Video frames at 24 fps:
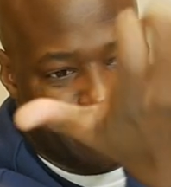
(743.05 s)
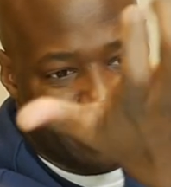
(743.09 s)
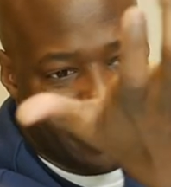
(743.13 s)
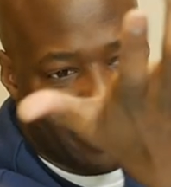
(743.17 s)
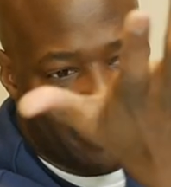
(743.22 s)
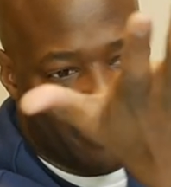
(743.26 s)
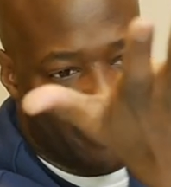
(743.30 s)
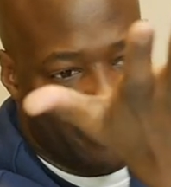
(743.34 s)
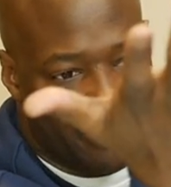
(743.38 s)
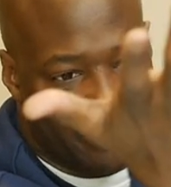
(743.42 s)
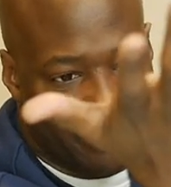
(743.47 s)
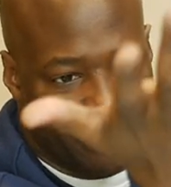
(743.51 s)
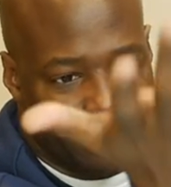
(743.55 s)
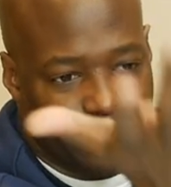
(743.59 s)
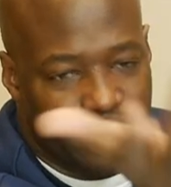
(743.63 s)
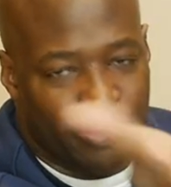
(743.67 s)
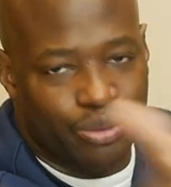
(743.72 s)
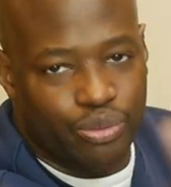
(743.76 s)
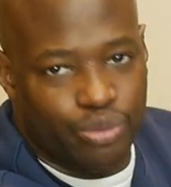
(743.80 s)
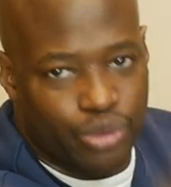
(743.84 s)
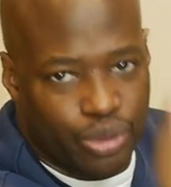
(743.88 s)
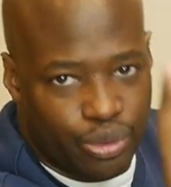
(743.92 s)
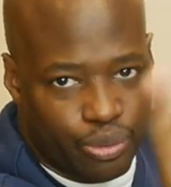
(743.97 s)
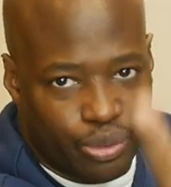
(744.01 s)
But
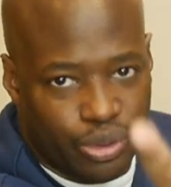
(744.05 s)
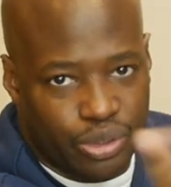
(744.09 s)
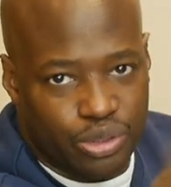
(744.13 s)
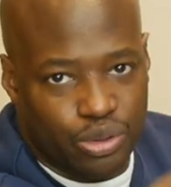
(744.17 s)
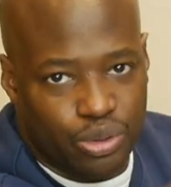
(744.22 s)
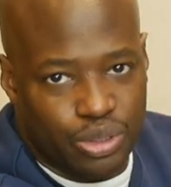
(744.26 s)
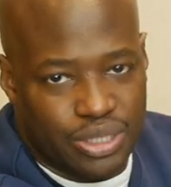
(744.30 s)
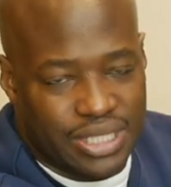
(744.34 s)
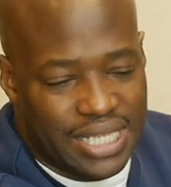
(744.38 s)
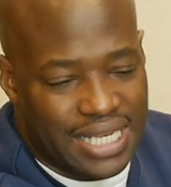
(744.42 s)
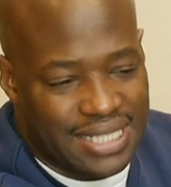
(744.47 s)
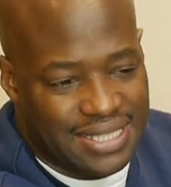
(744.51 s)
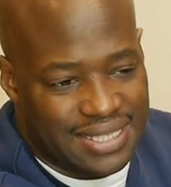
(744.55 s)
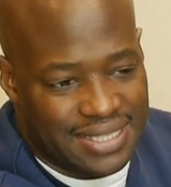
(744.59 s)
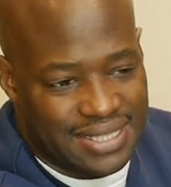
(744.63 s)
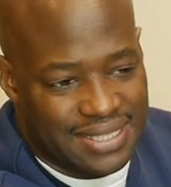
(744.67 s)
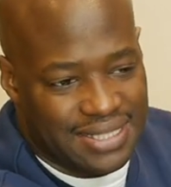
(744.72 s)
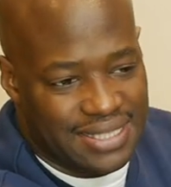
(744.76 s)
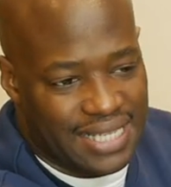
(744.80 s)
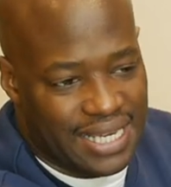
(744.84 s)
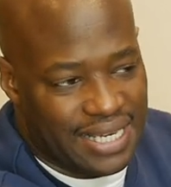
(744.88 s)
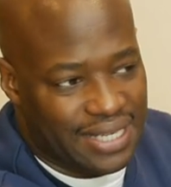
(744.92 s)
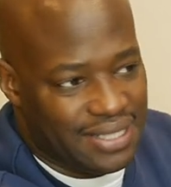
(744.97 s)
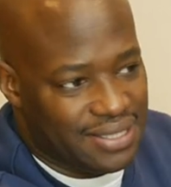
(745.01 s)
we'll do a test in a
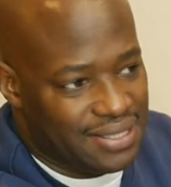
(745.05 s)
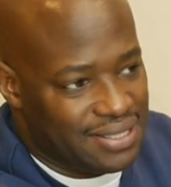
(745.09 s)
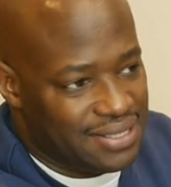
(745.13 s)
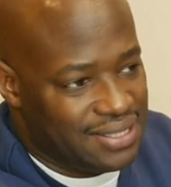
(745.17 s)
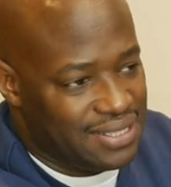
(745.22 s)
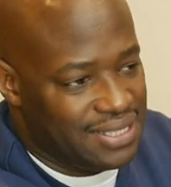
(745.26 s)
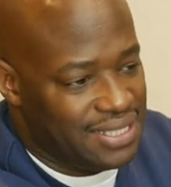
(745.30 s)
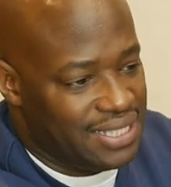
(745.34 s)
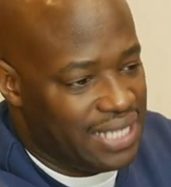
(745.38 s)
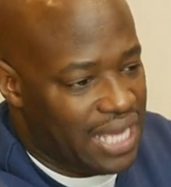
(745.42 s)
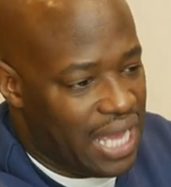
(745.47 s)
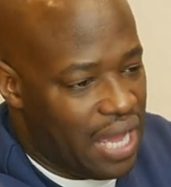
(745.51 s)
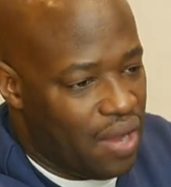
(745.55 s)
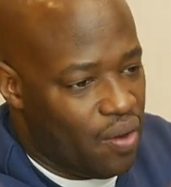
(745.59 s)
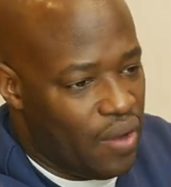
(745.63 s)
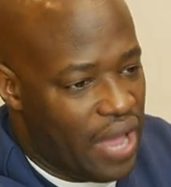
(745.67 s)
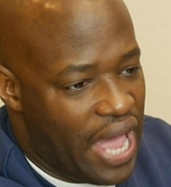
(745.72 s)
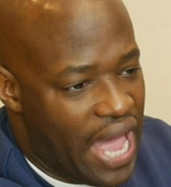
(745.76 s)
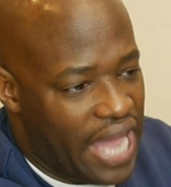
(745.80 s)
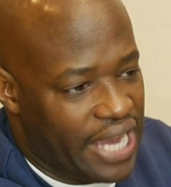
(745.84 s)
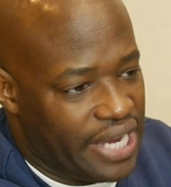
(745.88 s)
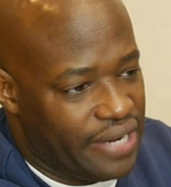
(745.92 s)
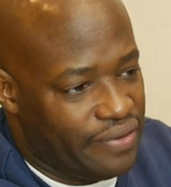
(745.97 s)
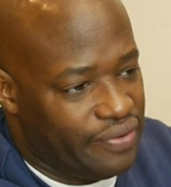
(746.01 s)
second to see how
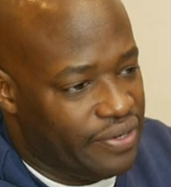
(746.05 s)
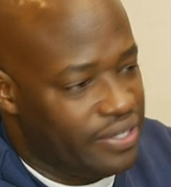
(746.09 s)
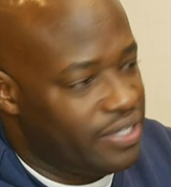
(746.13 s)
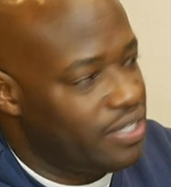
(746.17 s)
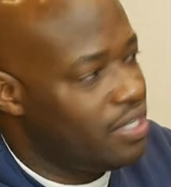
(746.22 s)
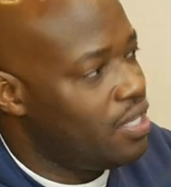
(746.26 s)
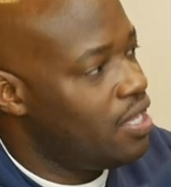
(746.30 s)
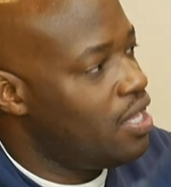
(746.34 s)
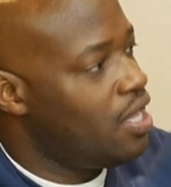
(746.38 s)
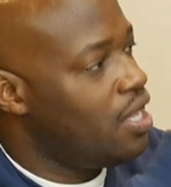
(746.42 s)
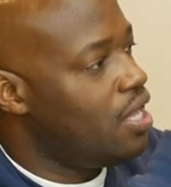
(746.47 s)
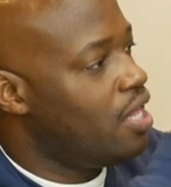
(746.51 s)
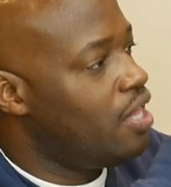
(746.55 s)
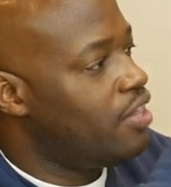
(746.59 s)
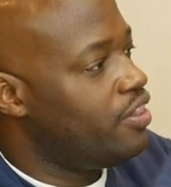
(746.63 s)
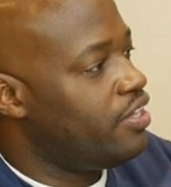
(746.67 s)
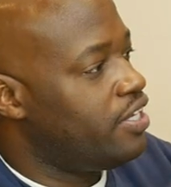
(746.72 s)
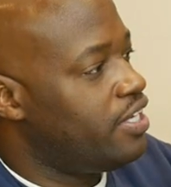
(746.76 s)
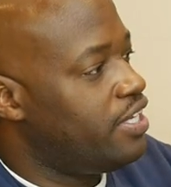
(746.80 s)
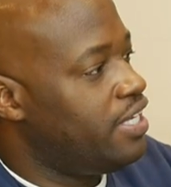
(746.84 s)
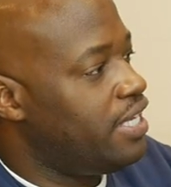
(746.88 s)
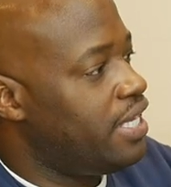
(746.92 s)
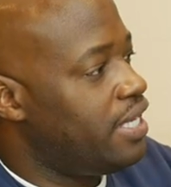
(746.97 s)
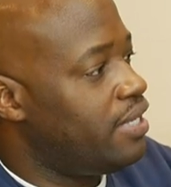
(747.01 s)
accurate
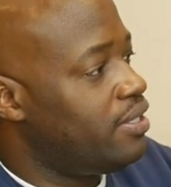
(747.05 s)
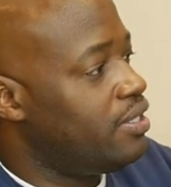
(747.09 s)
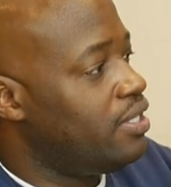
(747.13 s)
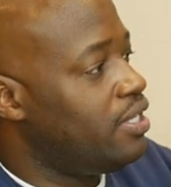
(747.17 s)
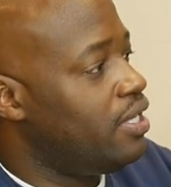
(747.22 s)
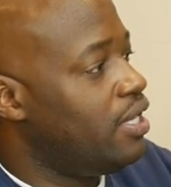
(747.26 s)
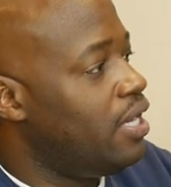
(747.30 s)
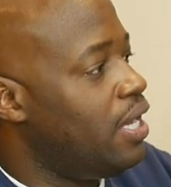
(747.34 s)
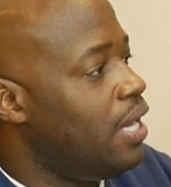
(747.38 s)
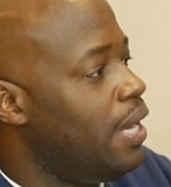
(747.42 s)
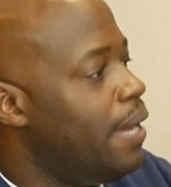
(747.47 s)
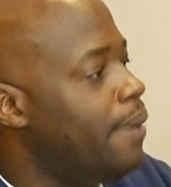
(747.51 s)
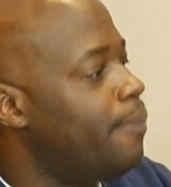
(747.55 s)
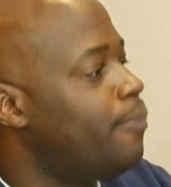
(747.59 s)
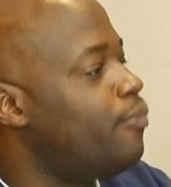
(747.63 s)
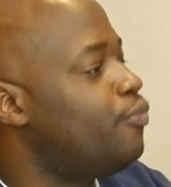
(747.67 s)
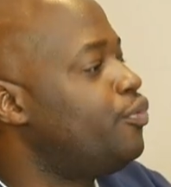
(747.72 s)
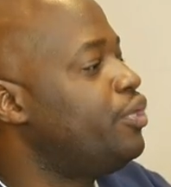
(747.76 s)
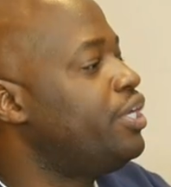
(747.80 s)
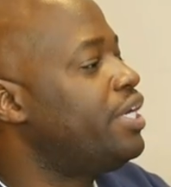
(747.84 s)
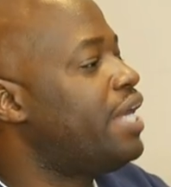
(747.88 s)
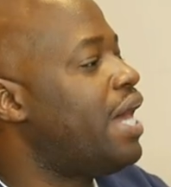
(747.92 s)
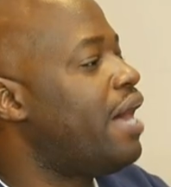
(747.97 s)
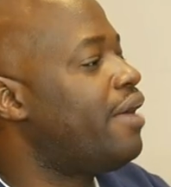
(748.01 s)
the
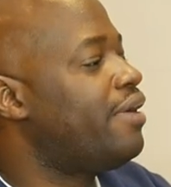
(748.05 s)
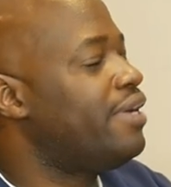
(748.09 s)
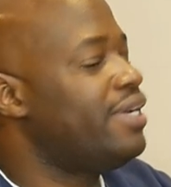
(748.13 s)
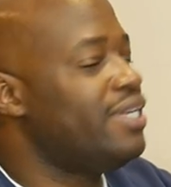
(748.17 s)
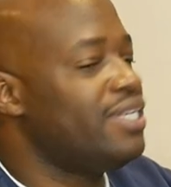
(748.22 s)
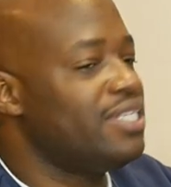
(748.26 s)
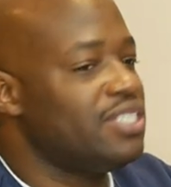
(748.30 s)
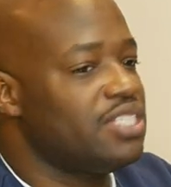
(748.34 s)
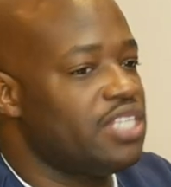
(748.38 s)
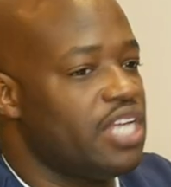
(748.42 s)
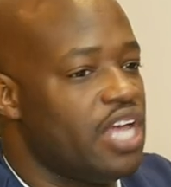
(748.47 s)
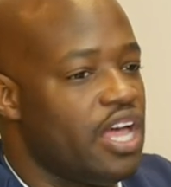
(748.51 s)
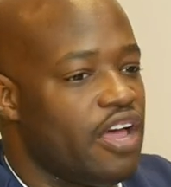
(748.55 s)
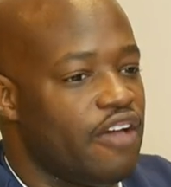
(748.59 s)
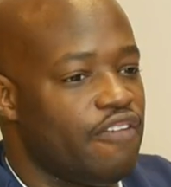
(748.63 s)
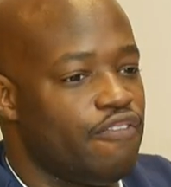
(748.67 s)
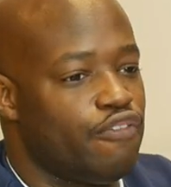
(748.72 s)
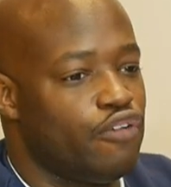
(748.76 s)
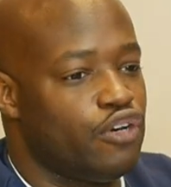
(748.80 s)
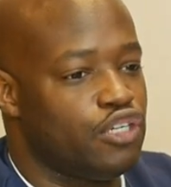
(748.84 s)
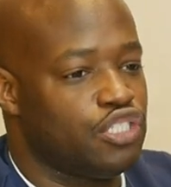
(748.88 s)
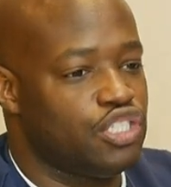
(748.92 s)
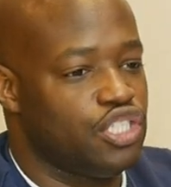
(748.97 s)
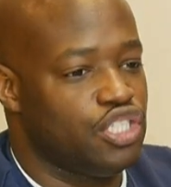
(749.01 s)
readout is
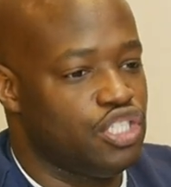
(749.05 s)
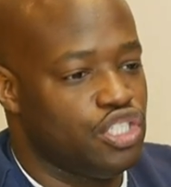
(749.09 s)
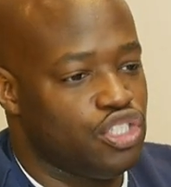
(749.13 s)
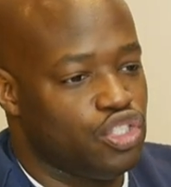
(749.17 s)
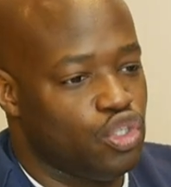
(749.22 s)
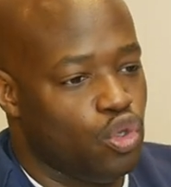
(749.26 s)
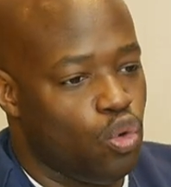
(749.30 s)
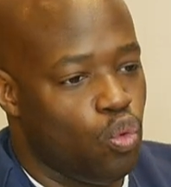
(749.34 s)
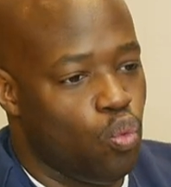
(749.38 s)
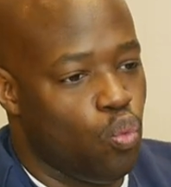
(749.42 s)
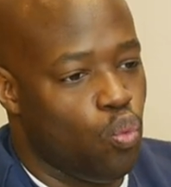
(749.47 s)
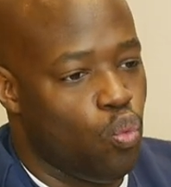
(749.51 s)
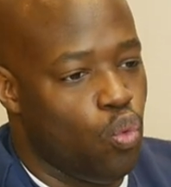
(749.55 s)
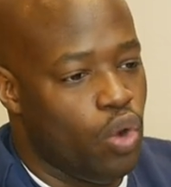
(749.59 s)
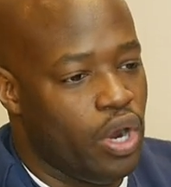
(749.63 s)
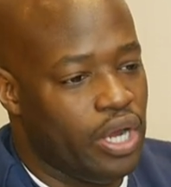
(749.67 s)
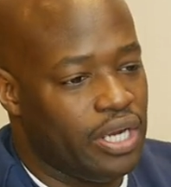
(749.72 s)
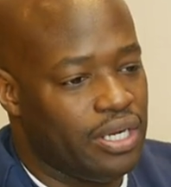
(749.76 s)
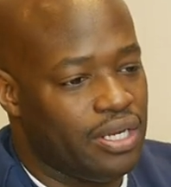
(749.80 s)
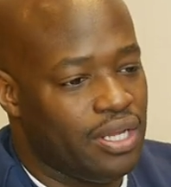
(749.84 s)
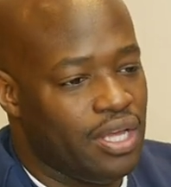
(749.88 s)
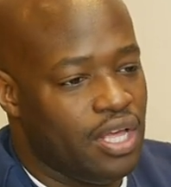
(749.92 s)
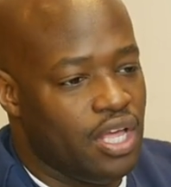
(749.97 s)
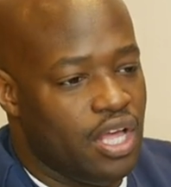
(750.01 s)
versus
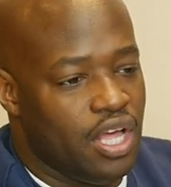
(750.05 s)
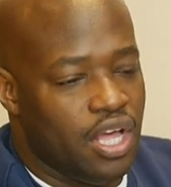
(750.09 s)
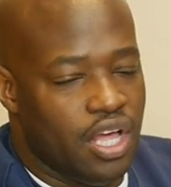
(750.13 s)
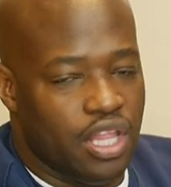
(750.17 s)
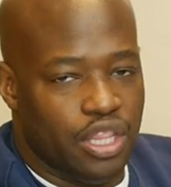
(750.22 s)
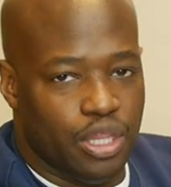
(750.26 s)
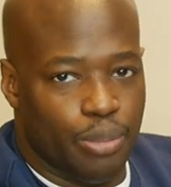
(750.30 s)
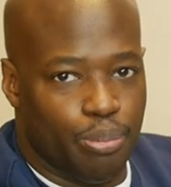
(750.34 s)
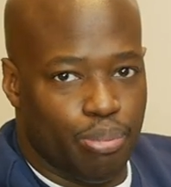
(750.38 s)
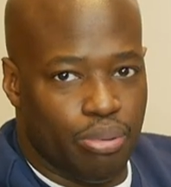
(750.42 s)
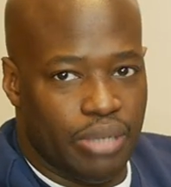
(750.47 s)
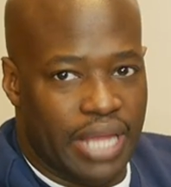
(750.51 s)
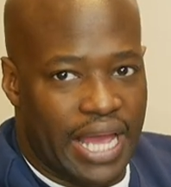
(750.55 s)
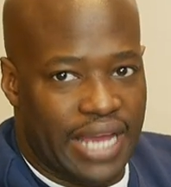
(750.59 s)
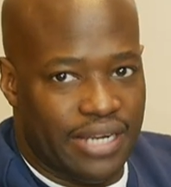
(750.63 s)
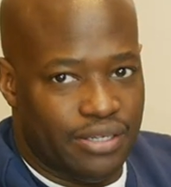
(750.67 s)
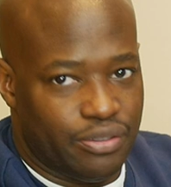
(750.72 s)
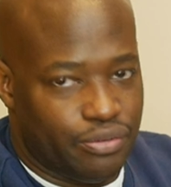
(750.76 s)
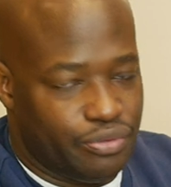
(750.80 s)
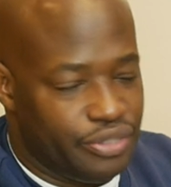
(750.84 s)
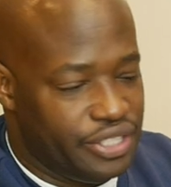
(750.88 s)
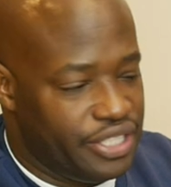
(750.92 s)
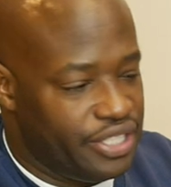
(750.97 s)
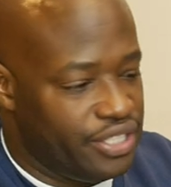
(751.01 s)
what the
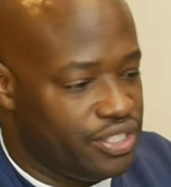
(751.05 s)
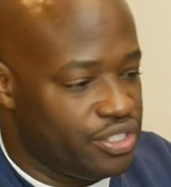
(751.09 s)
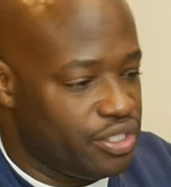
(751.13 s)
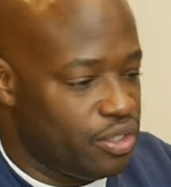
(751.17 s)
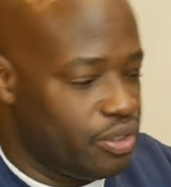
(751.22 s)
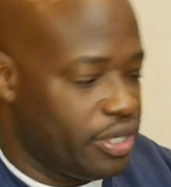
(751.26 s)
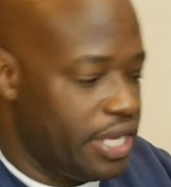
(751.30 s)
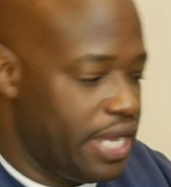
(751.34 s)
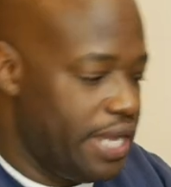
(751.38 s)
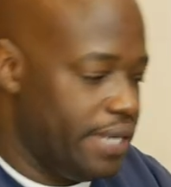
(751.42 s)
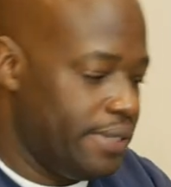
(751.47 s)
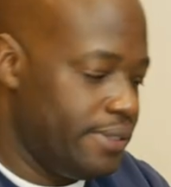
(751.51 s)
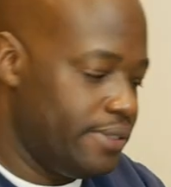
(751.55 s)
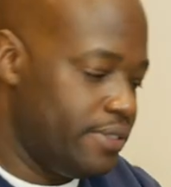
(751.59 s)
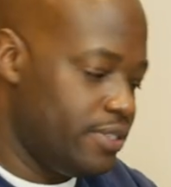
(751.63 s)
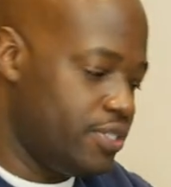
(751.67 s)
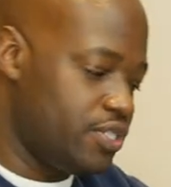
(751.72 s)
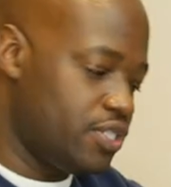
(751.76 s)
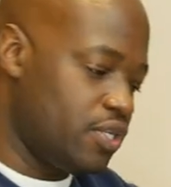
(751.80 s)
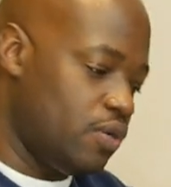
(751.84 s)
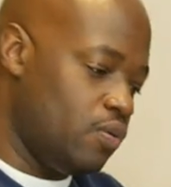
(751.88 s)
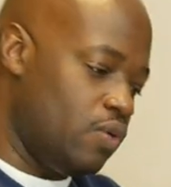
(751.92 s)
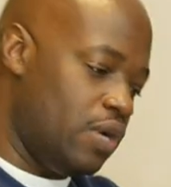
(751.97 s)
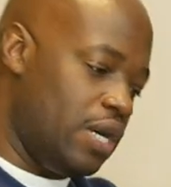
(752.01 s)
platen reads, okay?
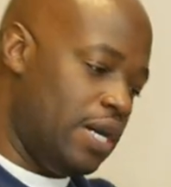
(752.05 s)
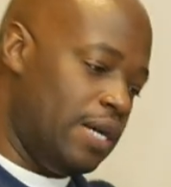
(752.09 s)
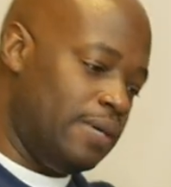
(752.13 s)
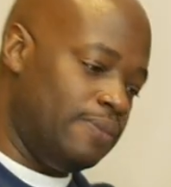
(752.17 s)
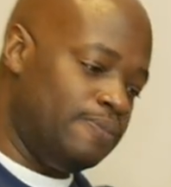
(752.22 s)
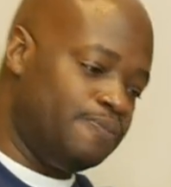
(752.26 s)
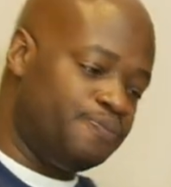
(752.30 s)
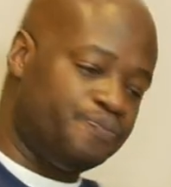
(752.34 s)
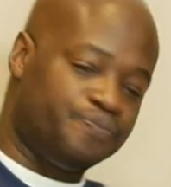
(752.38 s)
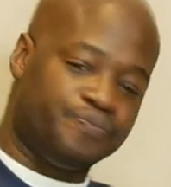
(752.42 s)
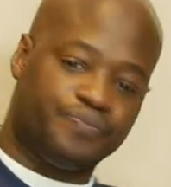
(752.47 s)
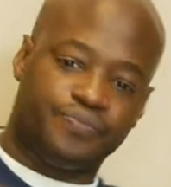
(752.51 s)
So